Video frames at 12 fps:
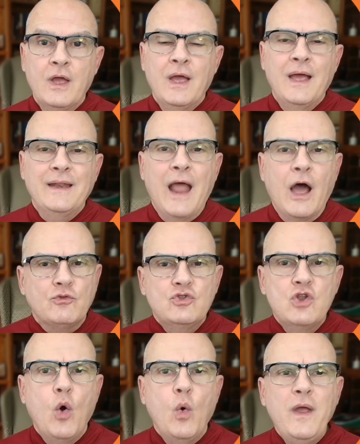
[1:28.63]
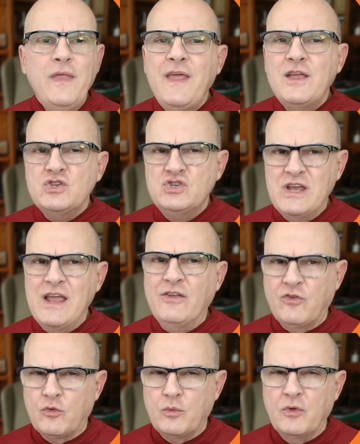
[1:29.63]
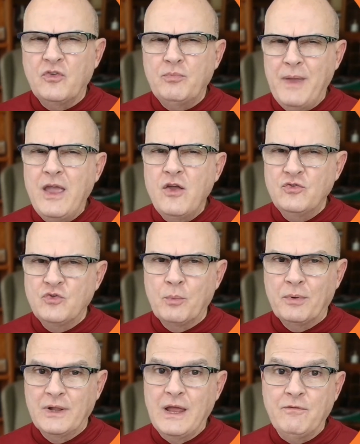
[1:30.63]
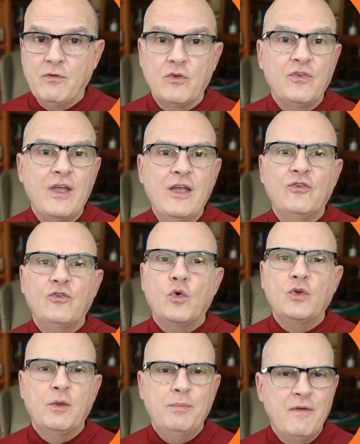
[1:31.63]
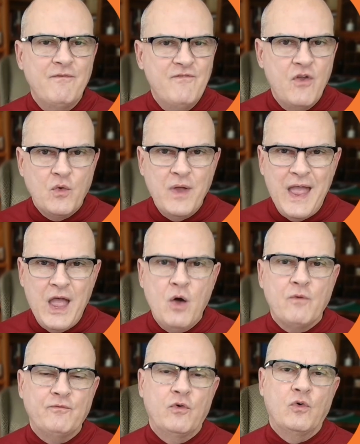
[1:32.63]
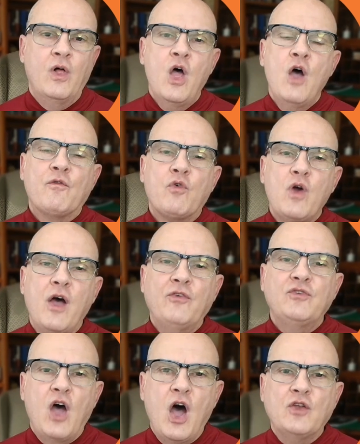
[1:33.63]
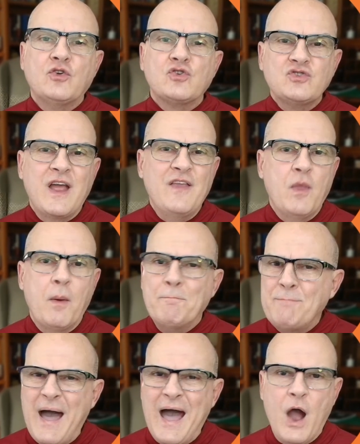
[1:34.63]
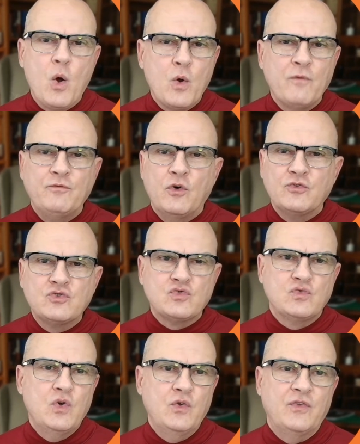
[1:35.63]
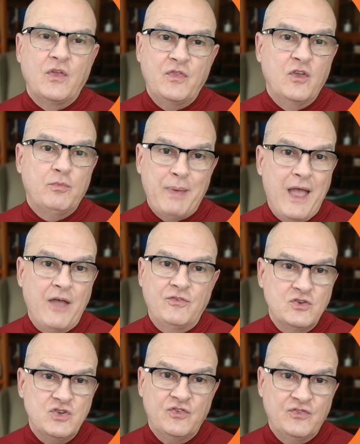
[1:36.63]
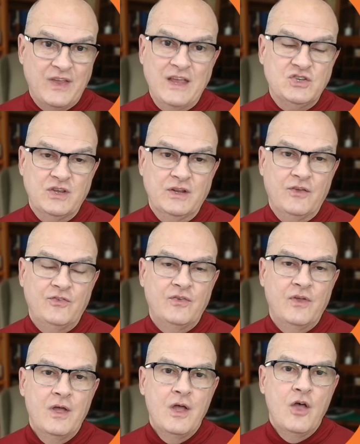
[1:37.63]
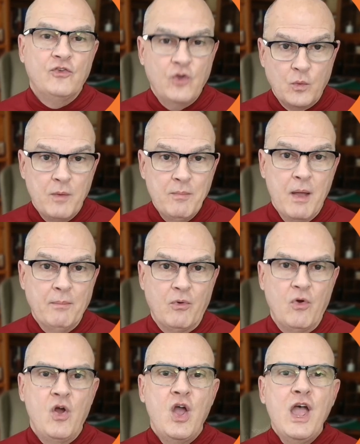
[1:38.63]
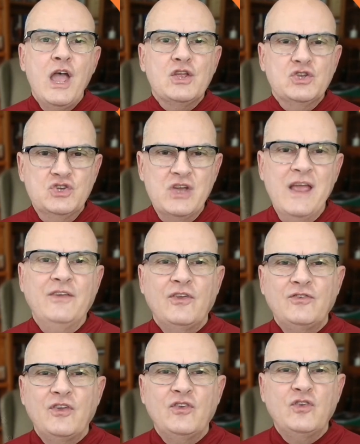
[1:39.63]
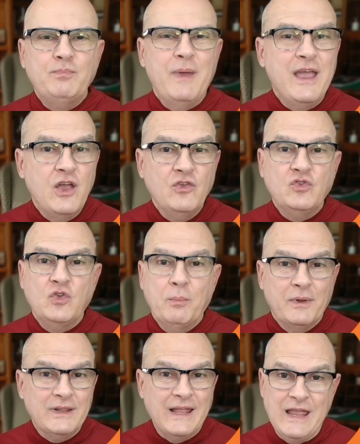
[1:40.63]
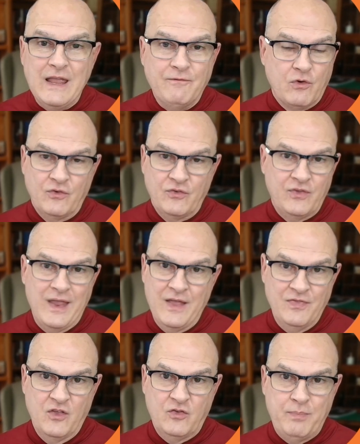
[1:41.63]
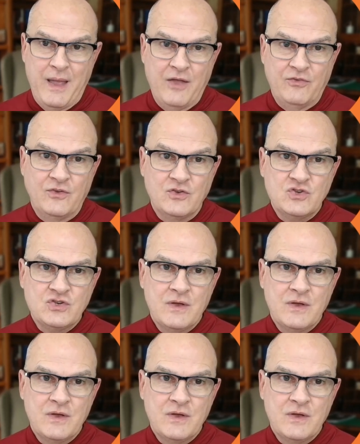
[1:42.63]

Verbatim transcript: Now, knowing that Jesus was speaking to believers is going to be very helpful for us to understand the powerful truths that this passage is teaching us. So remember, Jesus is speaking to believers in this passage.